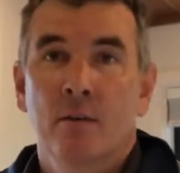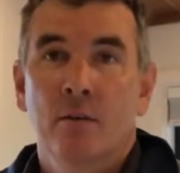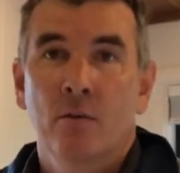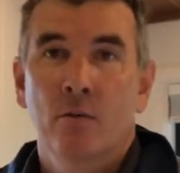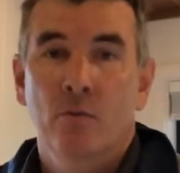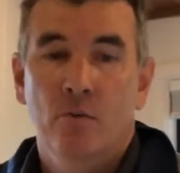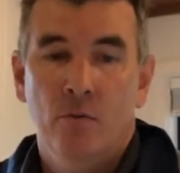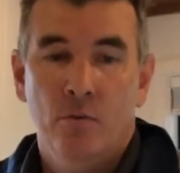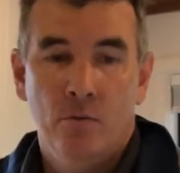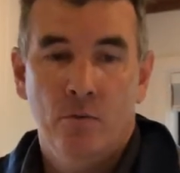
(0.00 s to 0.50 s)

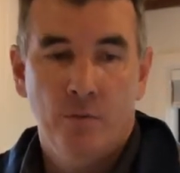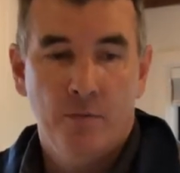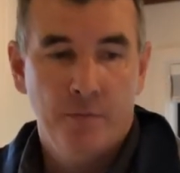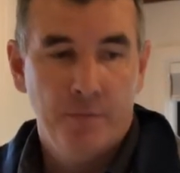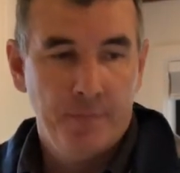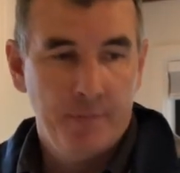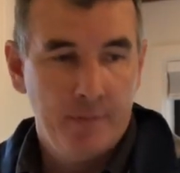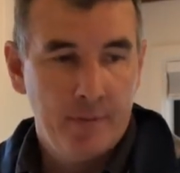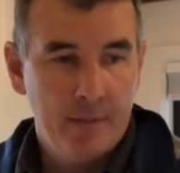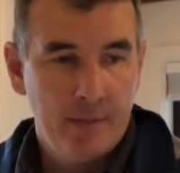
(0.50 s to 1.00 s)
or
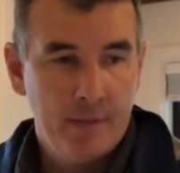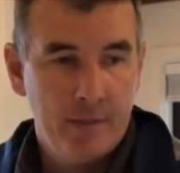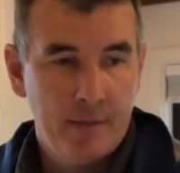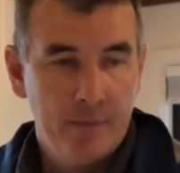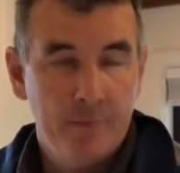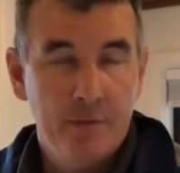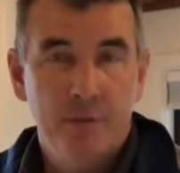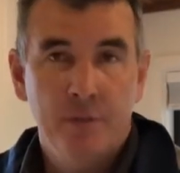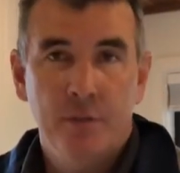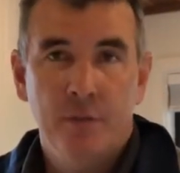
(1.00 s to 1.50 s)
they
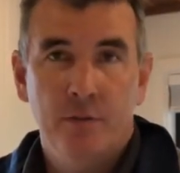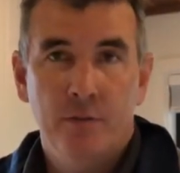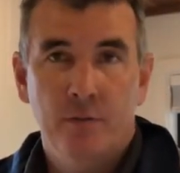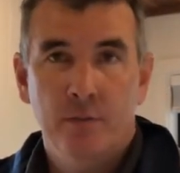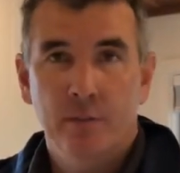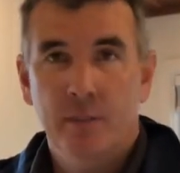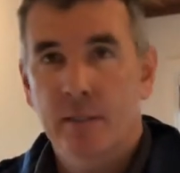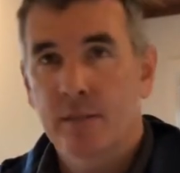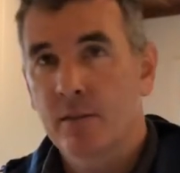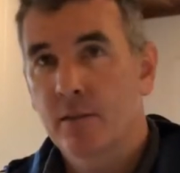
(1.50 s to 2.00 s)
originally
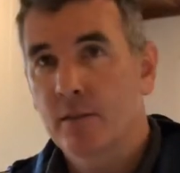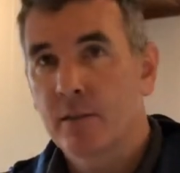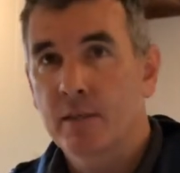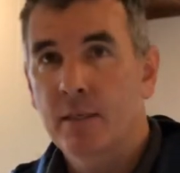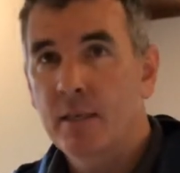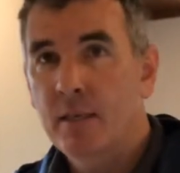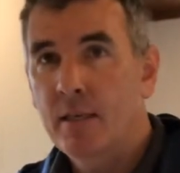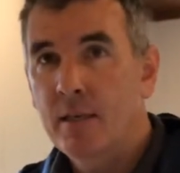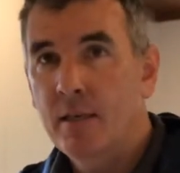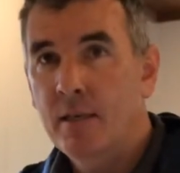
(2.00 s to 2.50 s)
thought they'd like
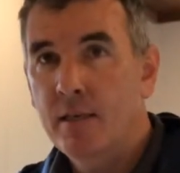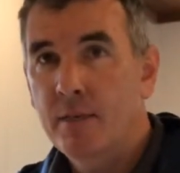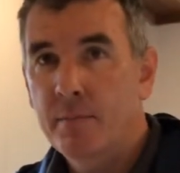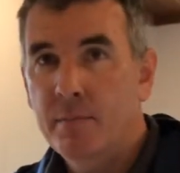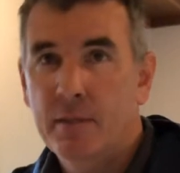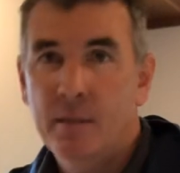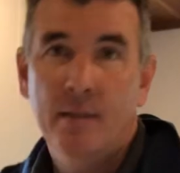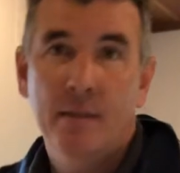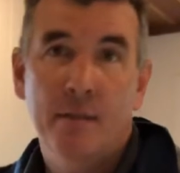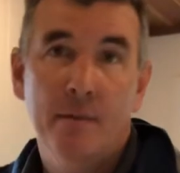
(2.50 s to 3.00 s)
it here,
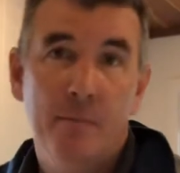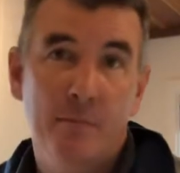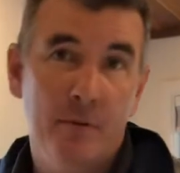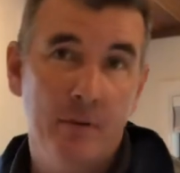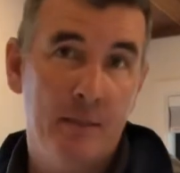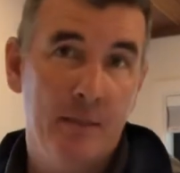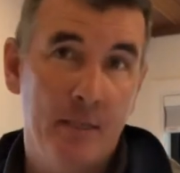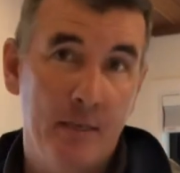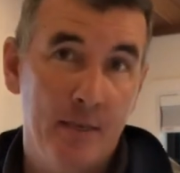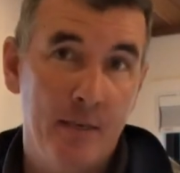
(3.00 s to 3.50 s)
but then they put
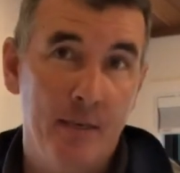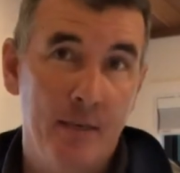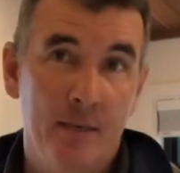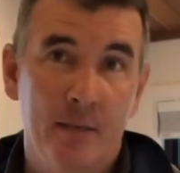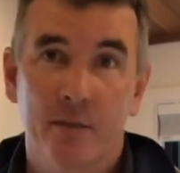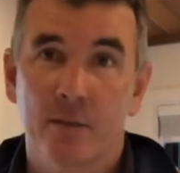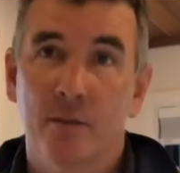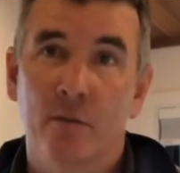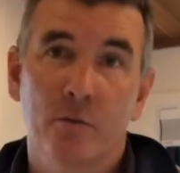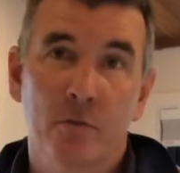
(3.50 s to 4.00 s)
it there
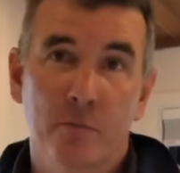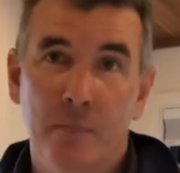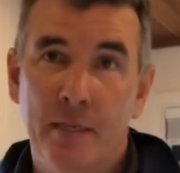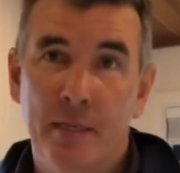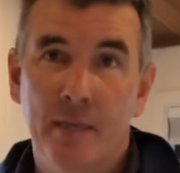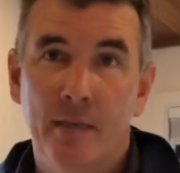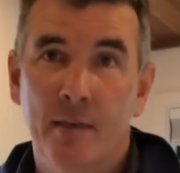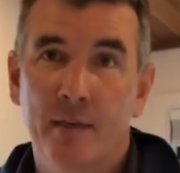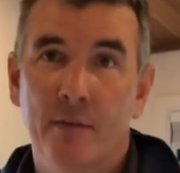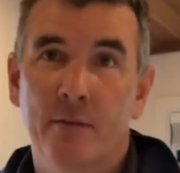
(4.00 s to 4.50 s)
because it looked
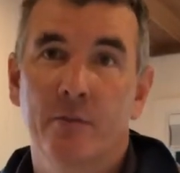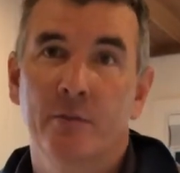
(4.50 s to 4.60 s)
better,